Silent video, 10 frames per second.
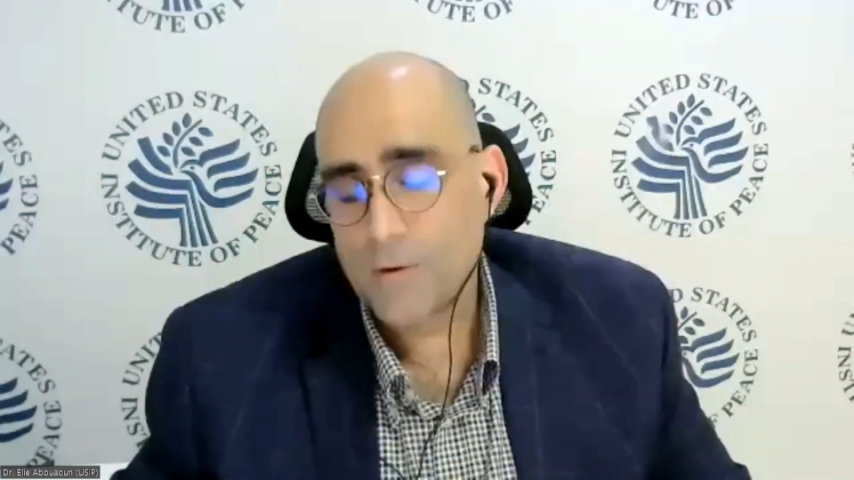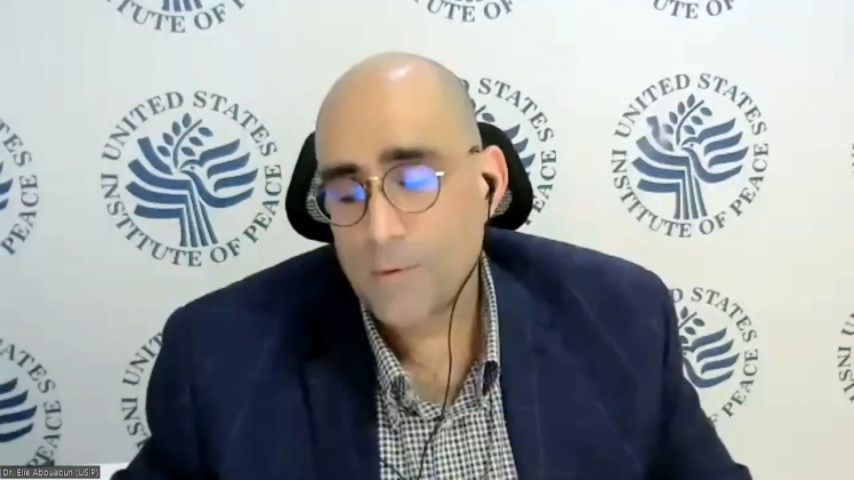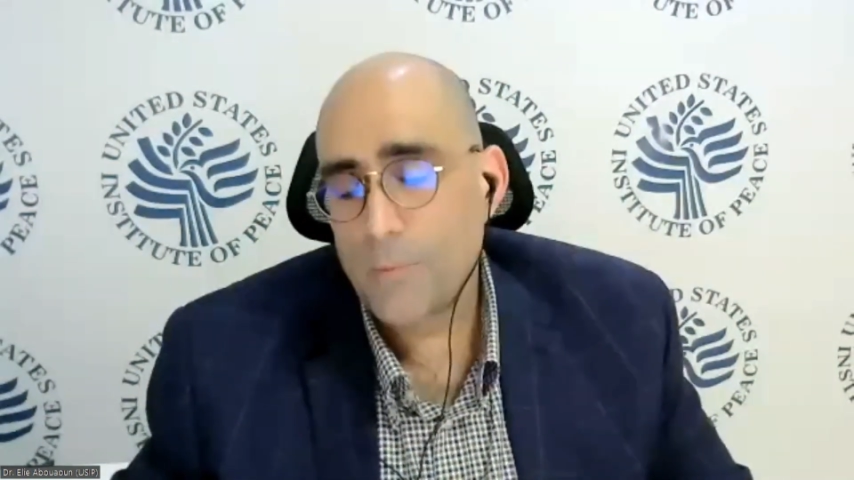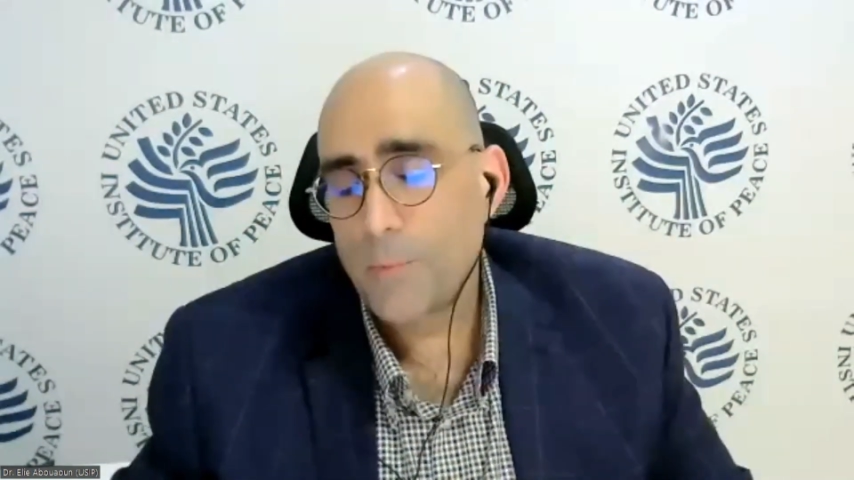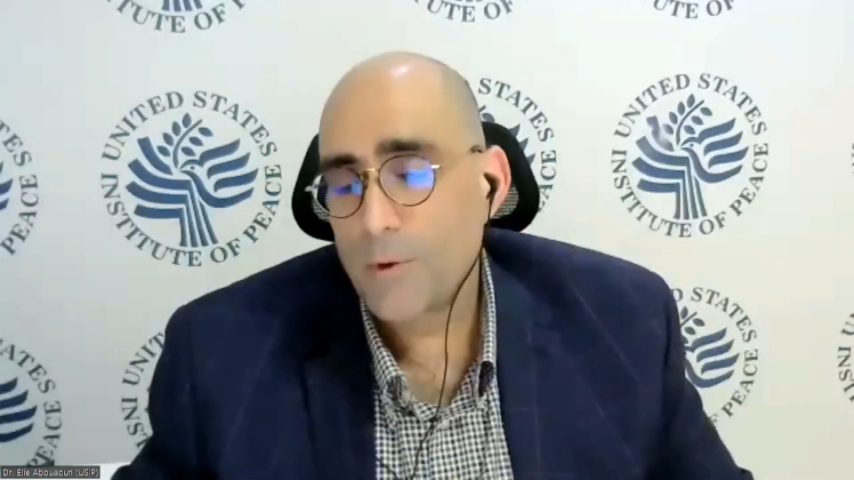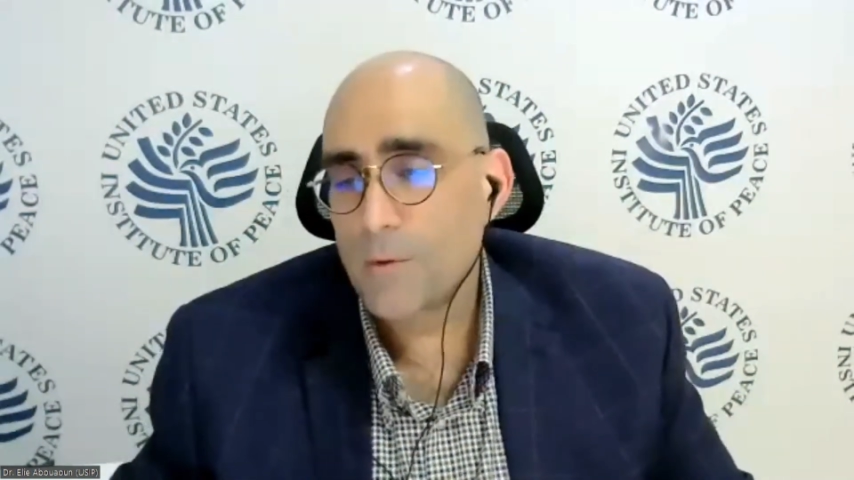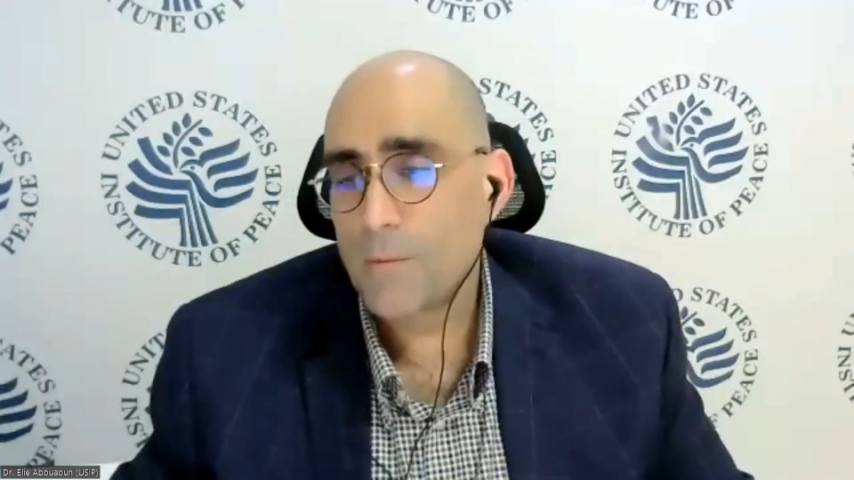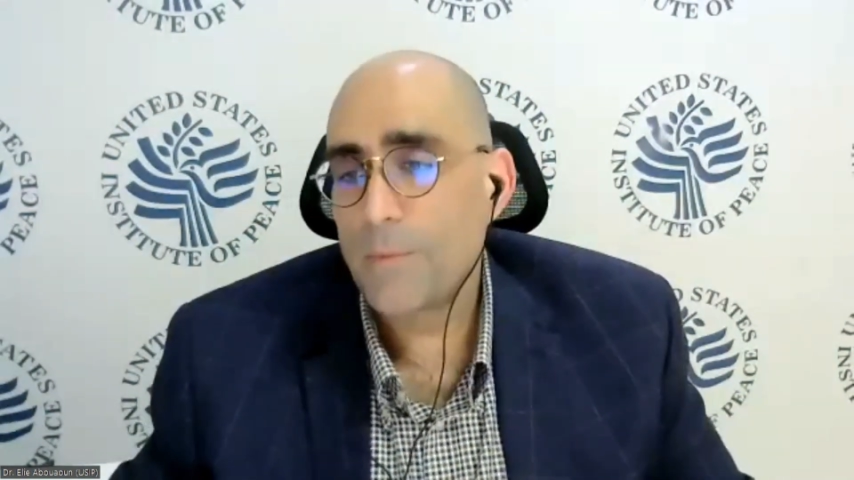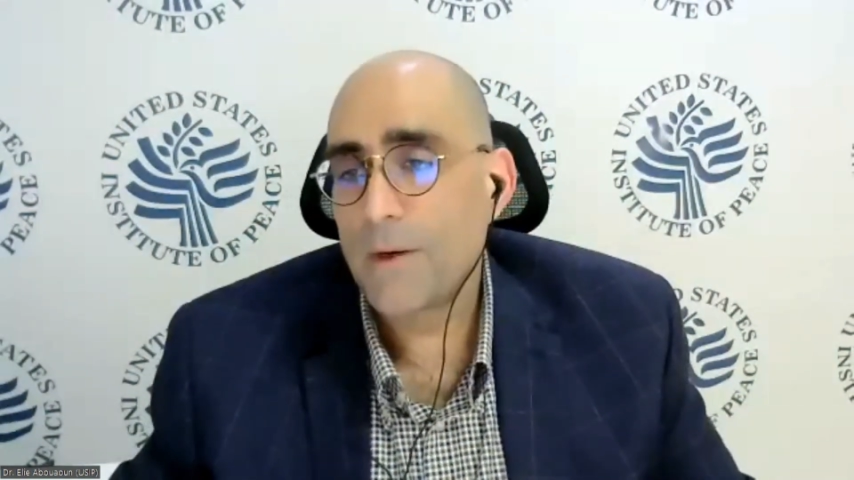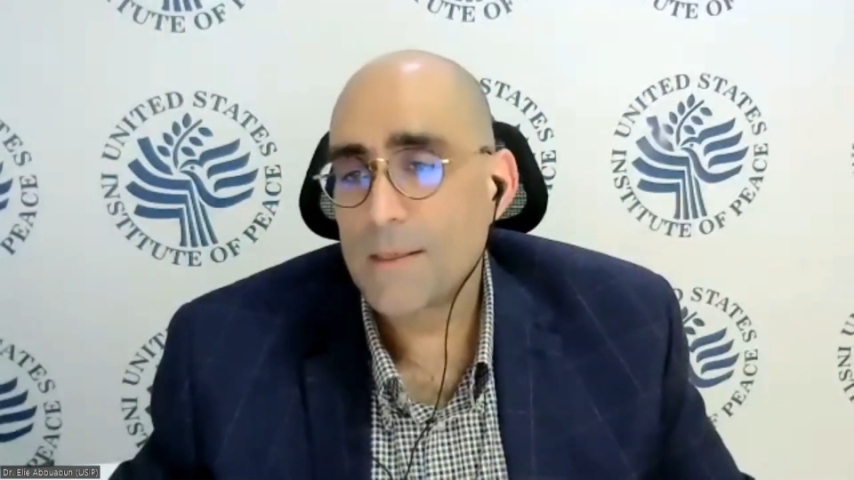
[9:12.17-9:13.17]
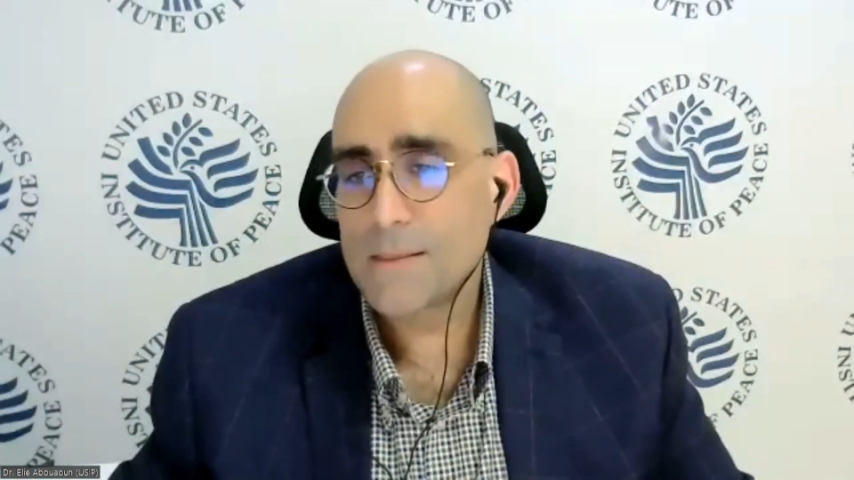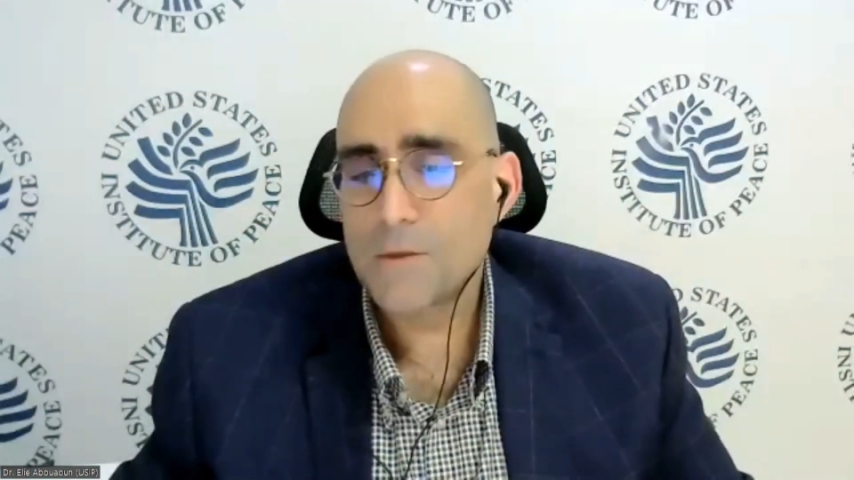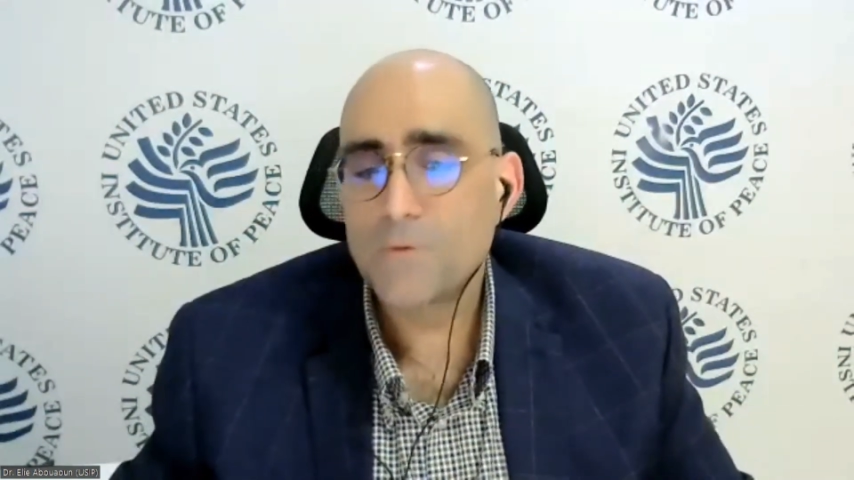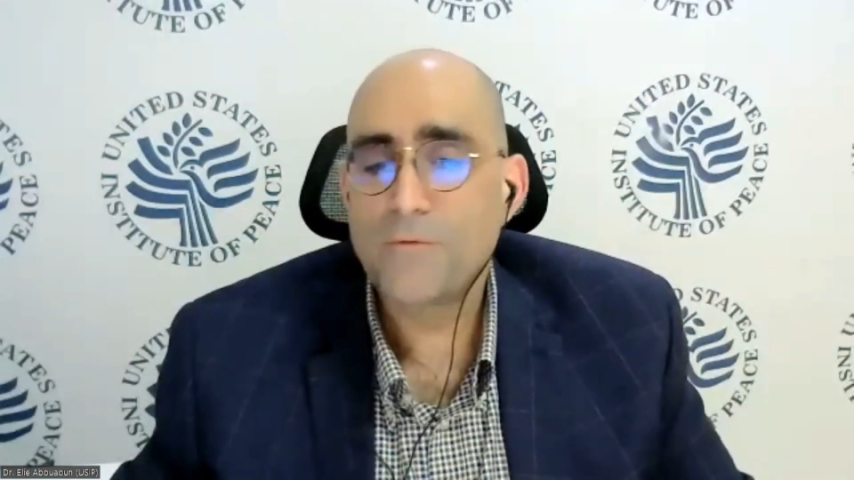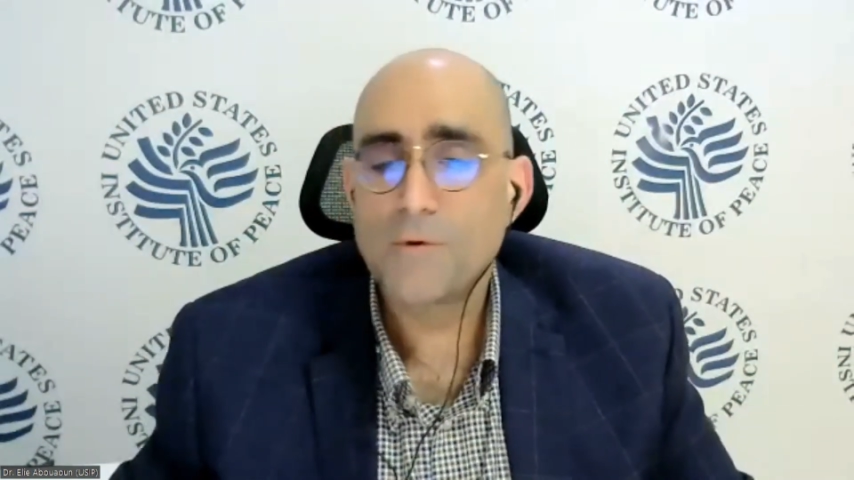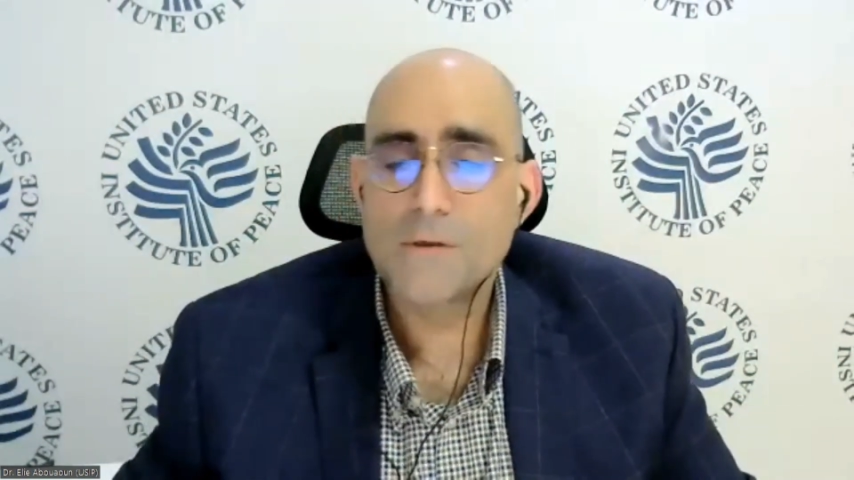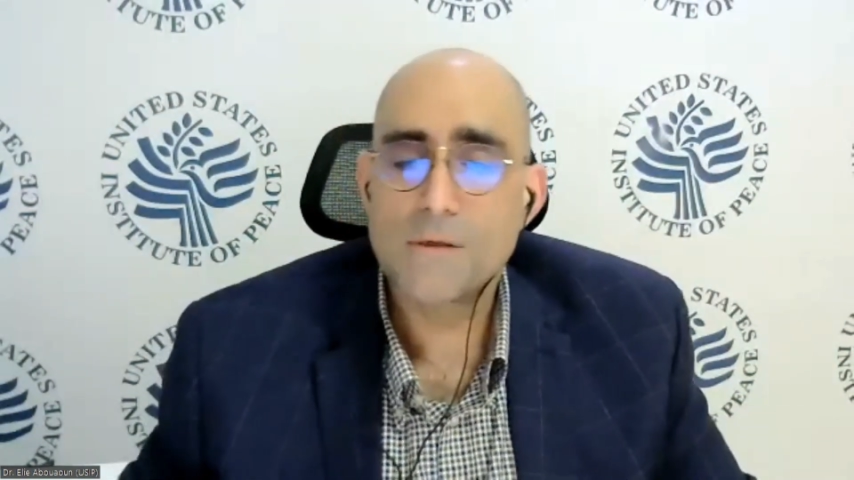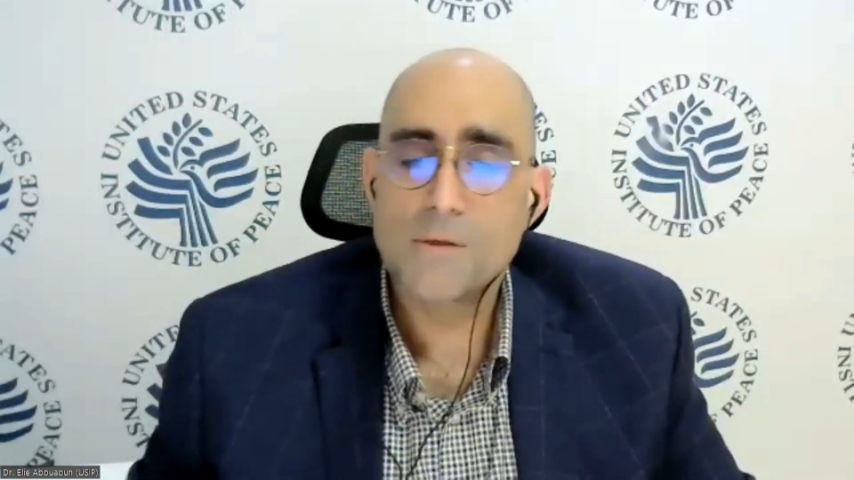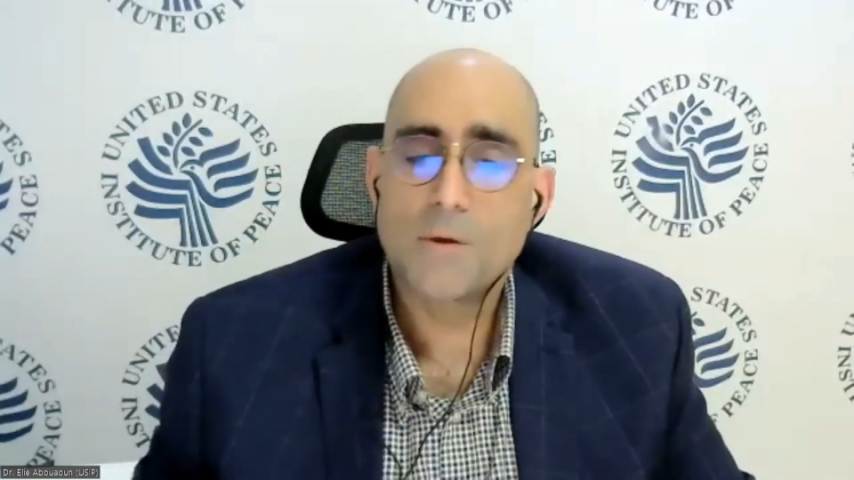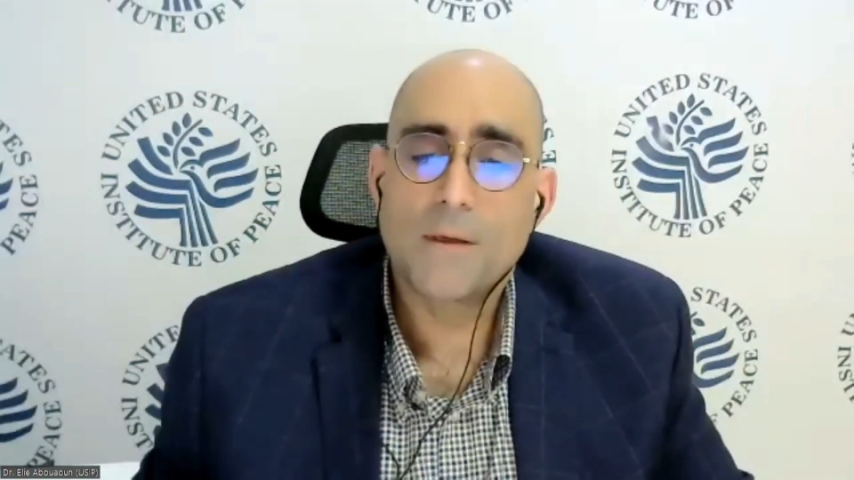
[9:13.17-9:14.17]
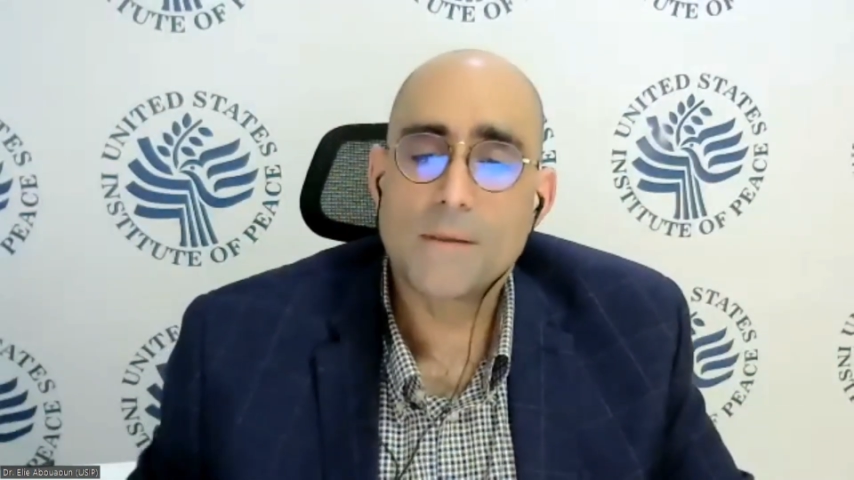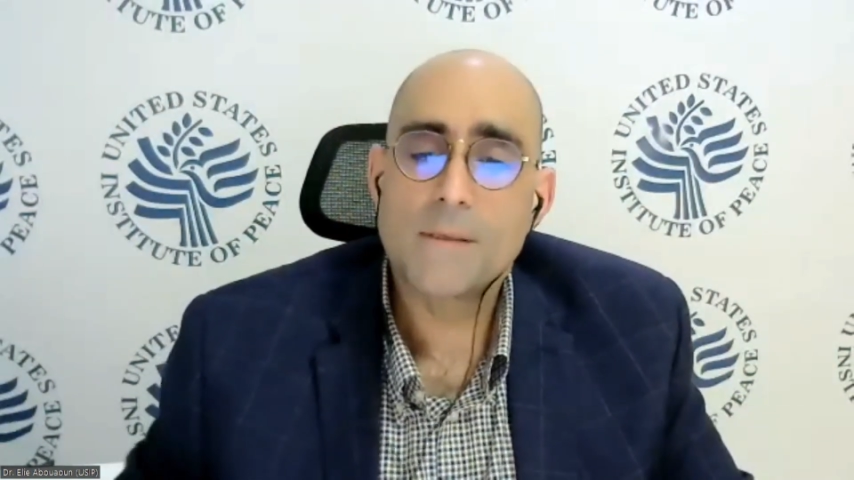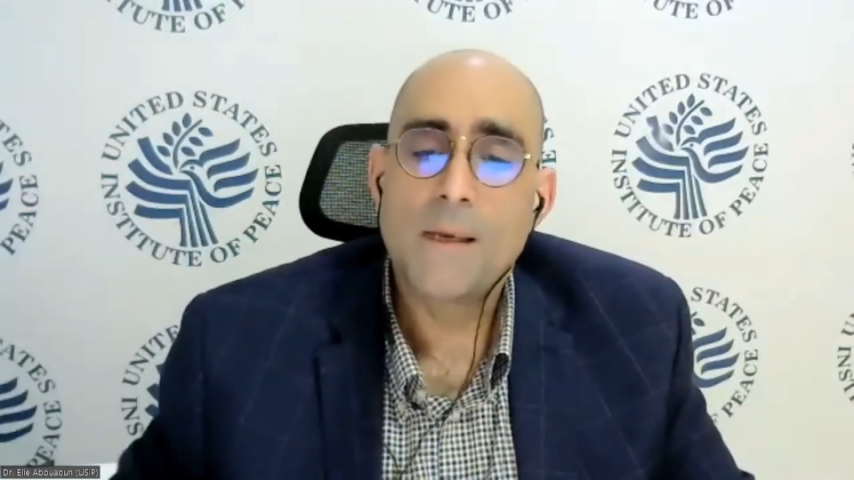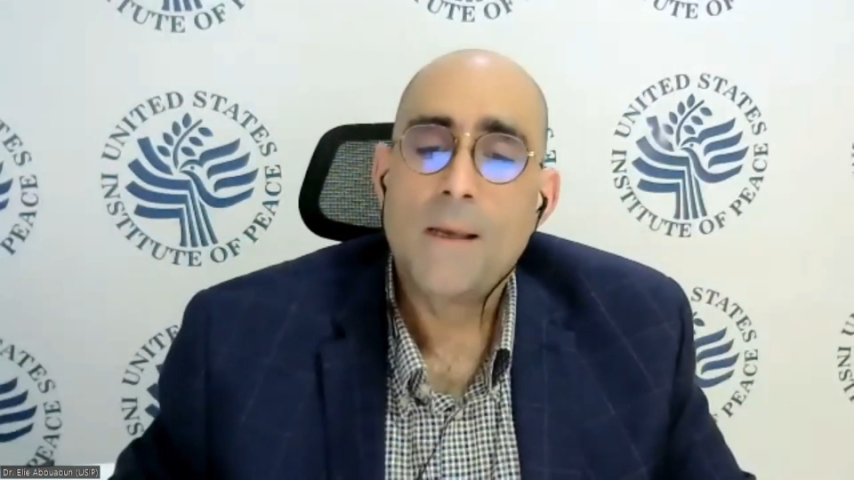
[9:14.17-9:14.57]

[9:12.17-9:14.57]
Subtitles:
the Popular Mobilization Forces units,